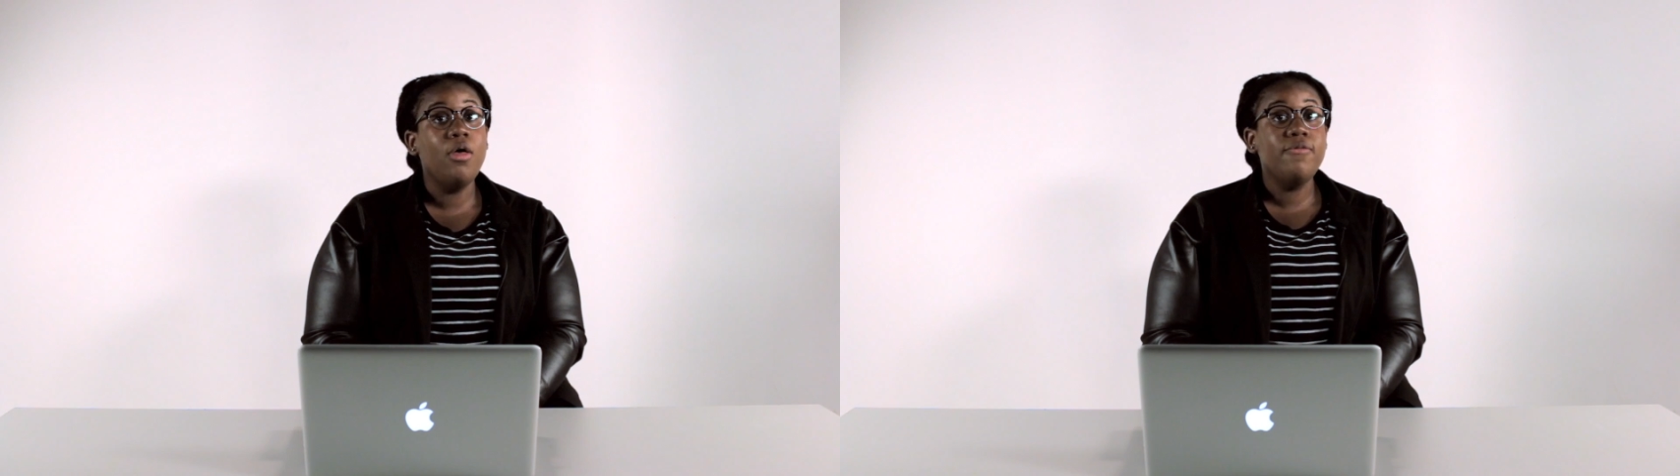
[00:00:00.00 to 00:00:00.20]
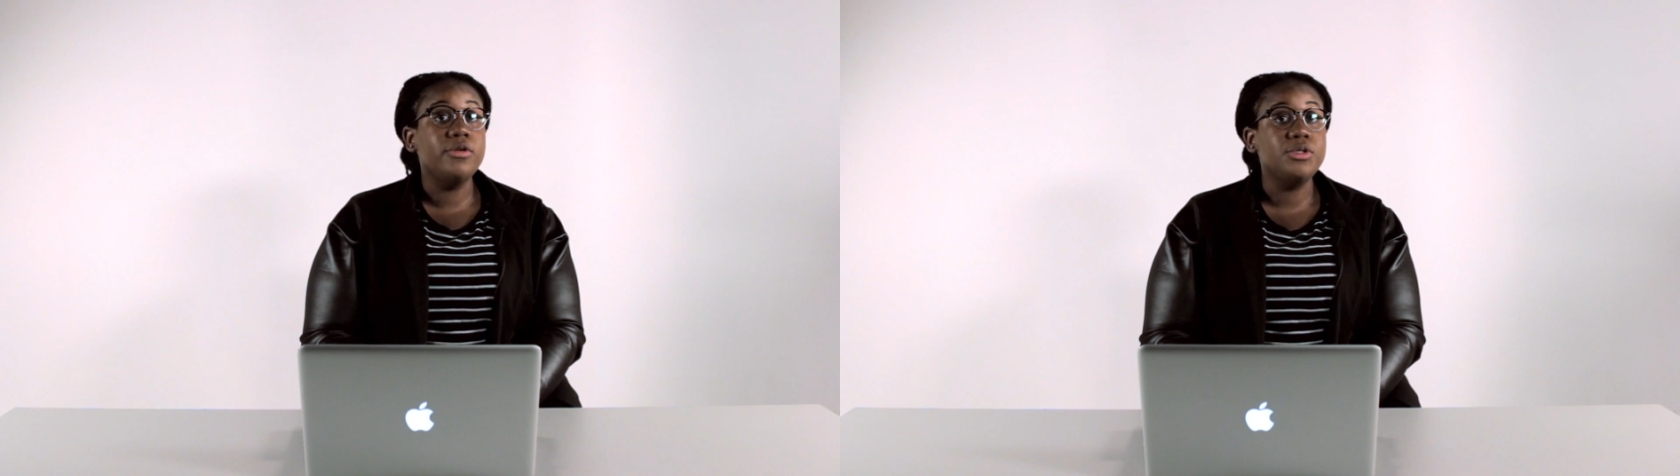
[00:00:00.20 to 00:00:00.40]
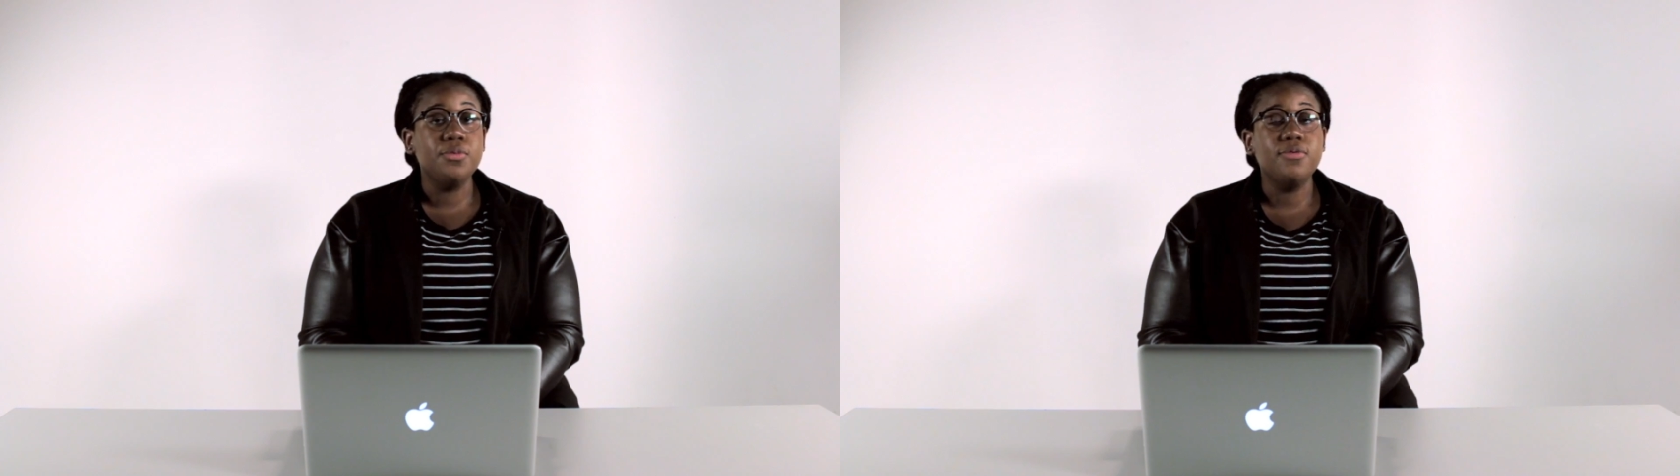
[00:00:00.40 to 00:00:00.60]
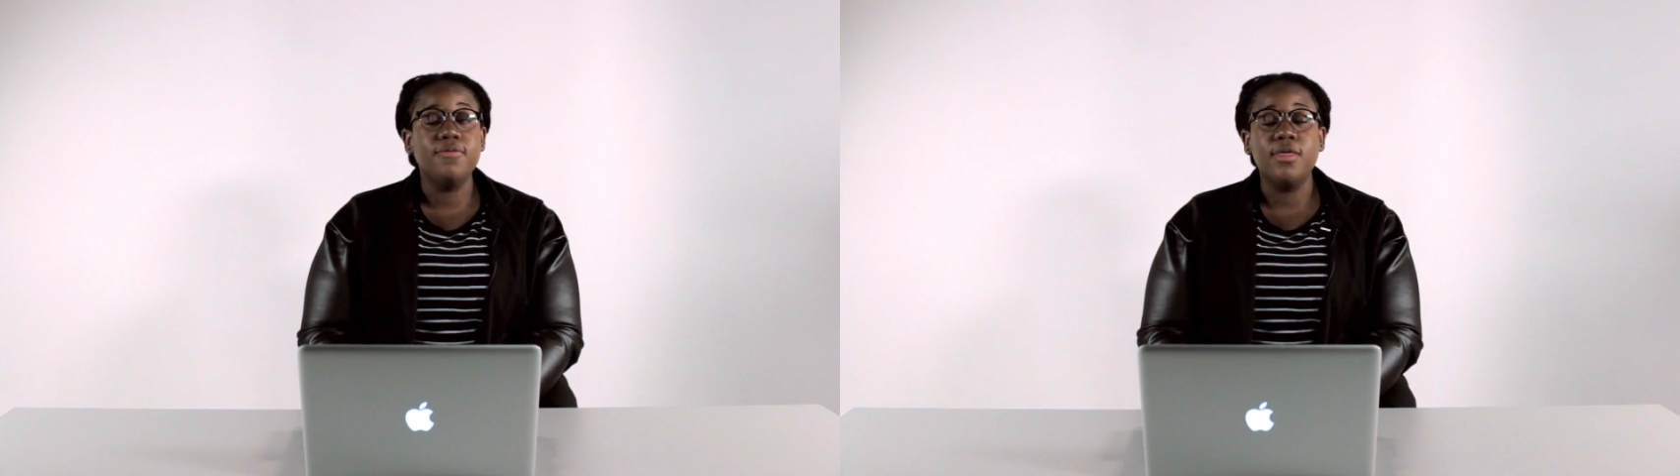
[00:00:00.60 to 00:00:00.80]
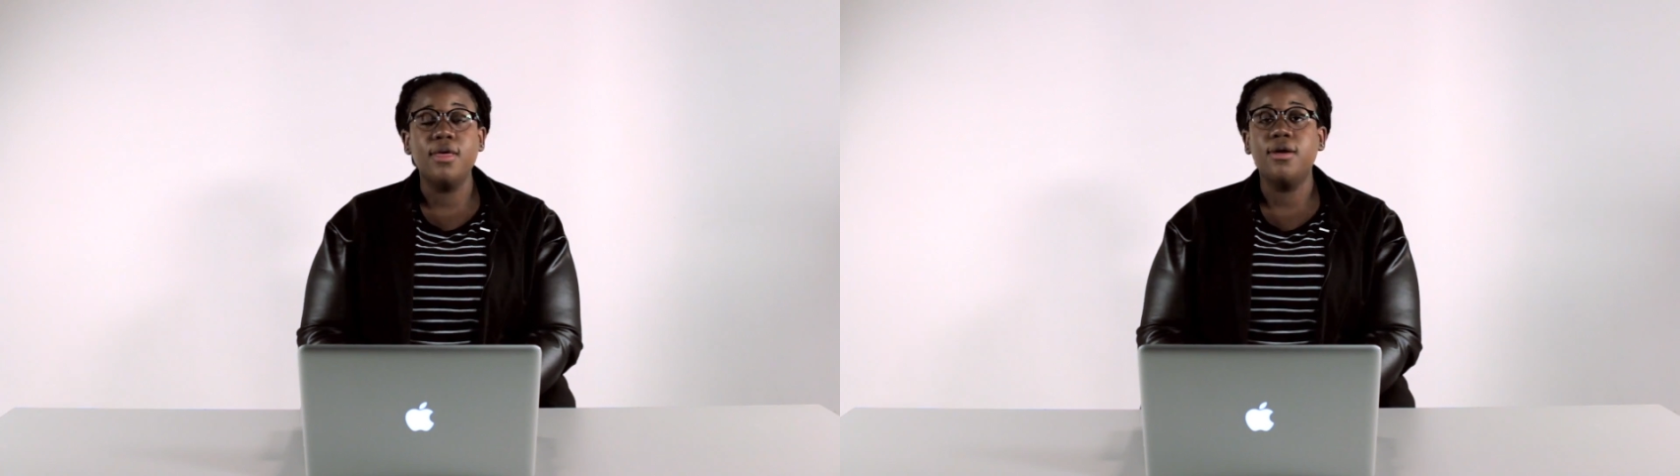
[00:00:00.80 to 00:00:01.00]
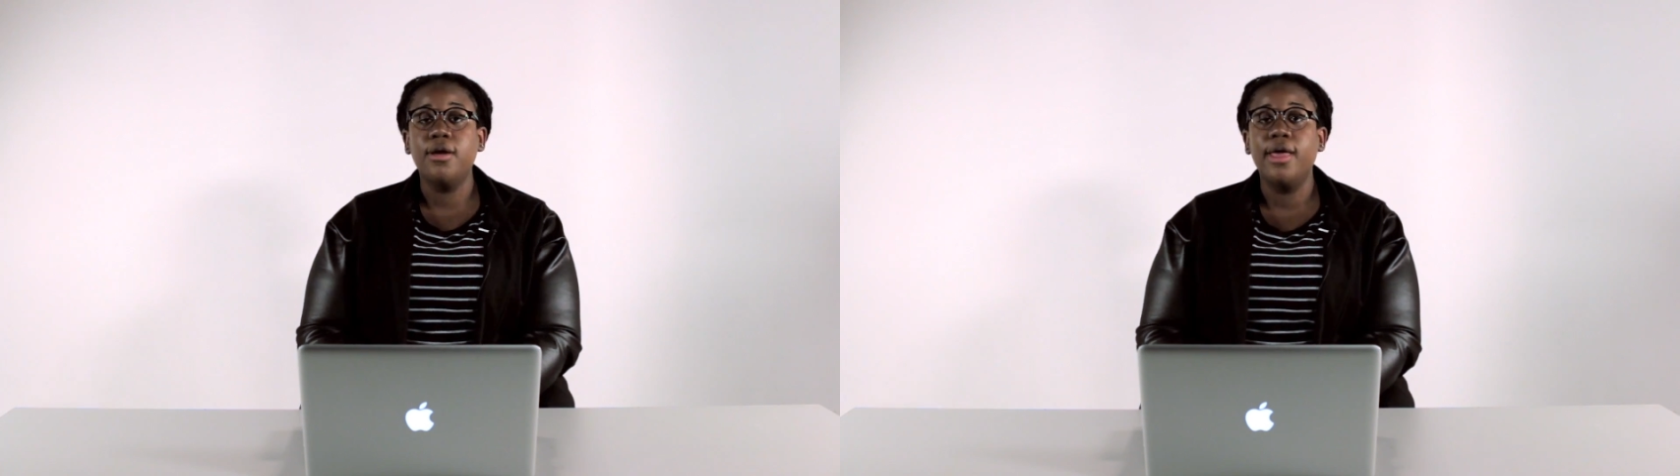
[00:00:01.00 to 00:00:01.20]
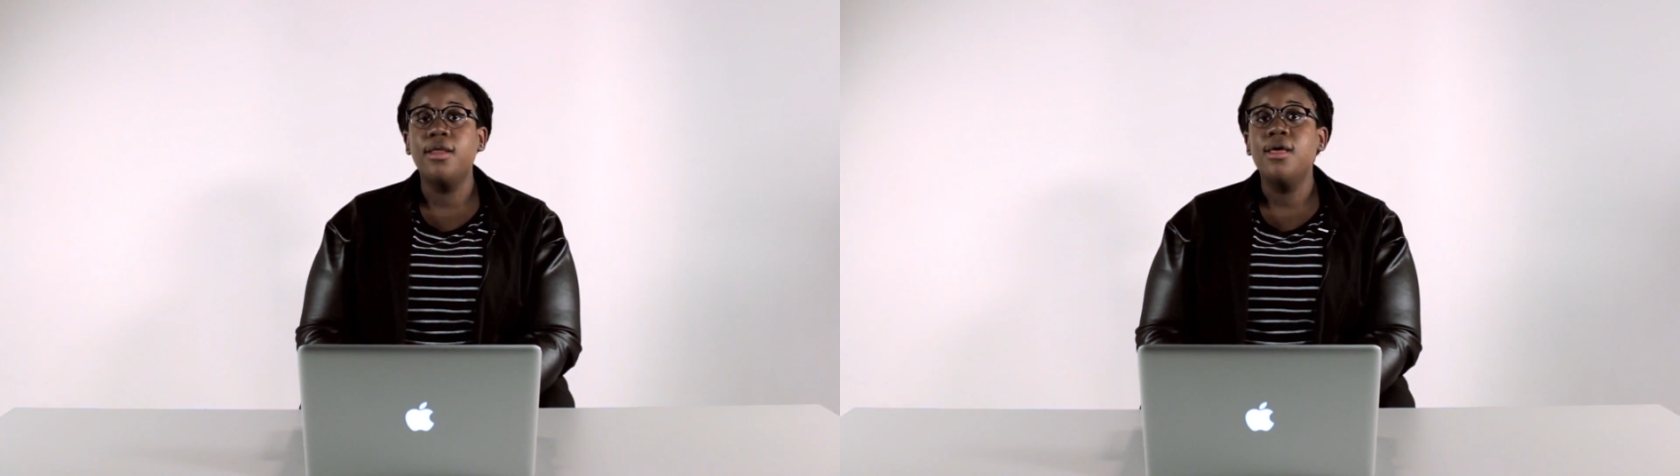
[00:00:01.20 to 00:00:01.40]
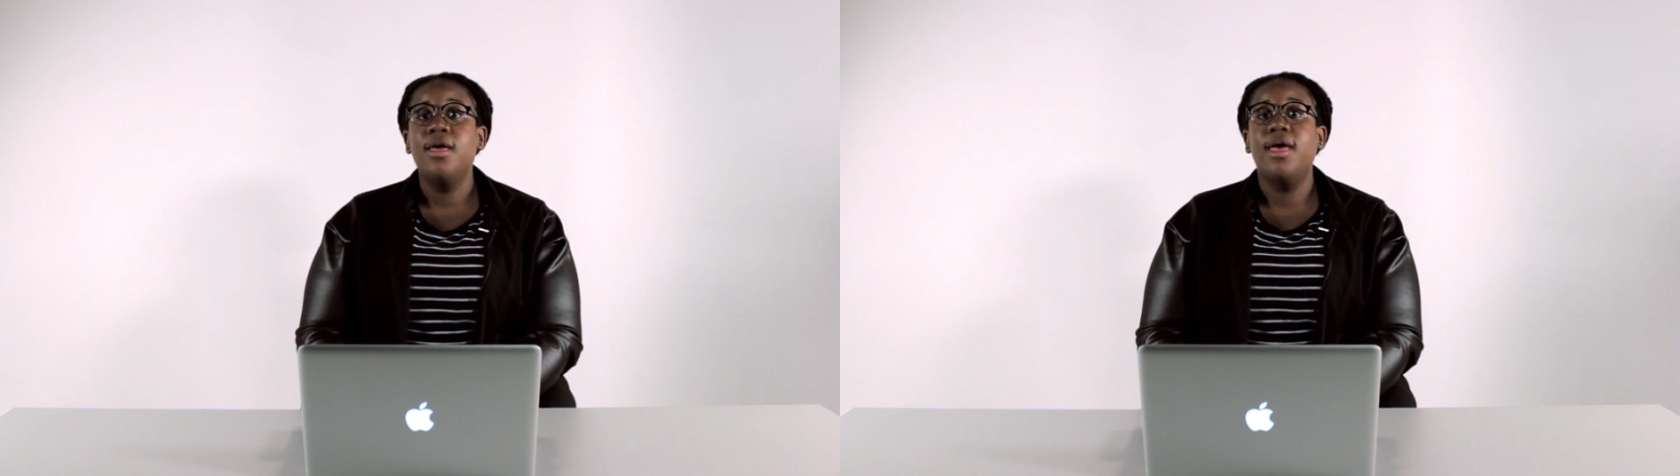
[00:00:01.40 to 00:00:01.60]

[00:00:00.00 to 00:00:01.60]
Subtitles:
all of the truths of the internet,